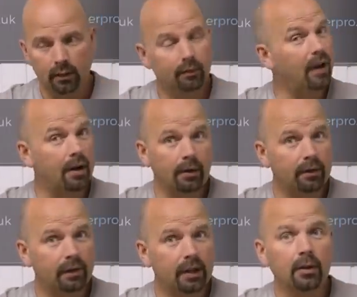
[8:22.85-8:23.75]
Fair
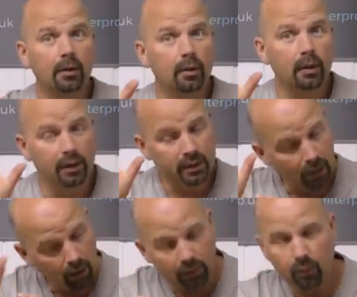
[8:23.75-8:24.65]
enough, you know, there's a
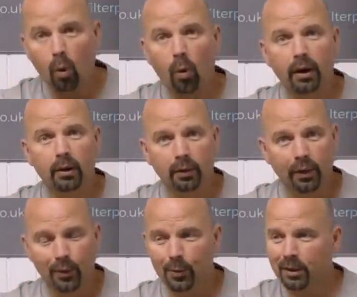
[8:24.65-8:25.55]
lot of water going
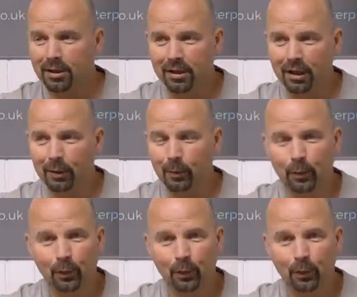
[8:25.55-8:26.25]
through this thing.